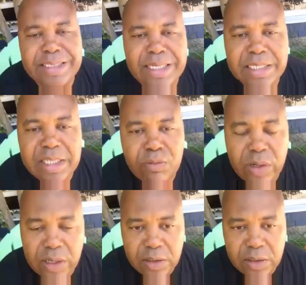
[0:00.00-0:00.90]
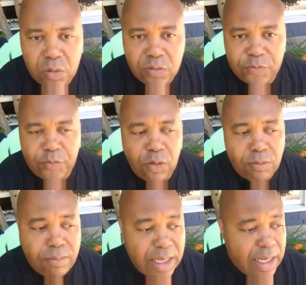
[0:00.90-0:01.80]
thing that someone can do for
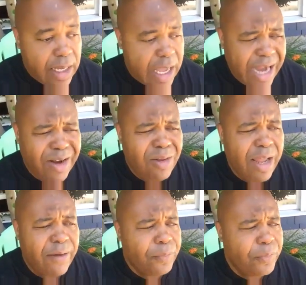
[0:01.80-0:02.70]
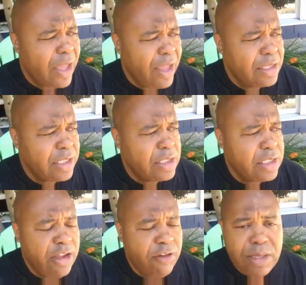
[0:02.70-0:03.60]
me, I know, like, is
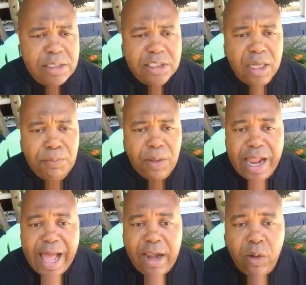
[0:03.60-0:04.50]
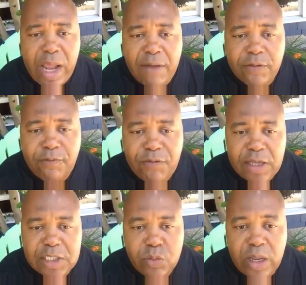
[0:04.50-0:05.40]
give me something that I don't have to
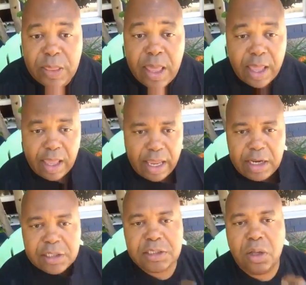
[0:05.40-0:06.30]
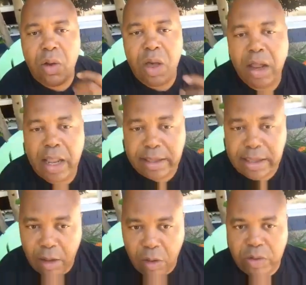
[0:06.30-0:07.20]
fuss with. It is so hard, like
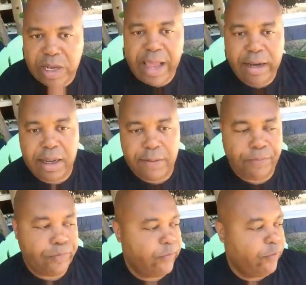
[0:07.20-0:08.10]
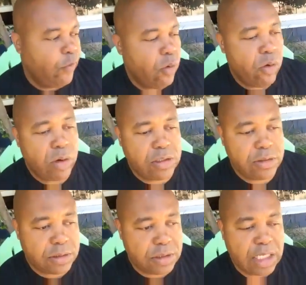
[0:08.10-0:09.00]
that whole that 4
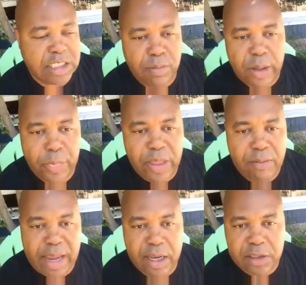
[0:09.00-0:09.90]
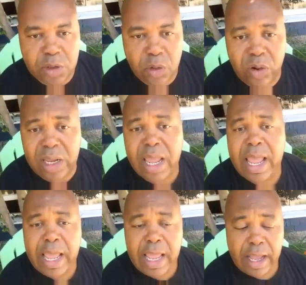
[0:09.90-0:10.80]
to 6 month thing making a story.
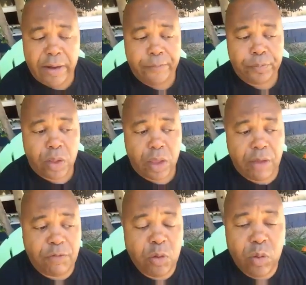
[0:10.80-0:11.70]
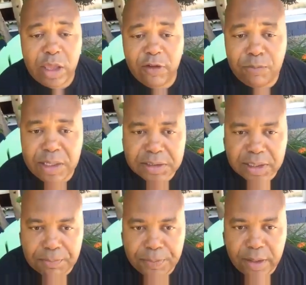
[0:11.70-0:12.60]
If you give me
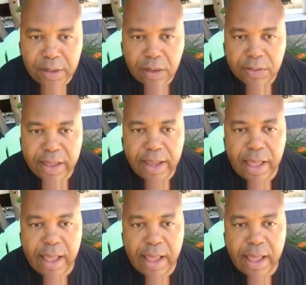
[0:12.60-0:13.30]
something that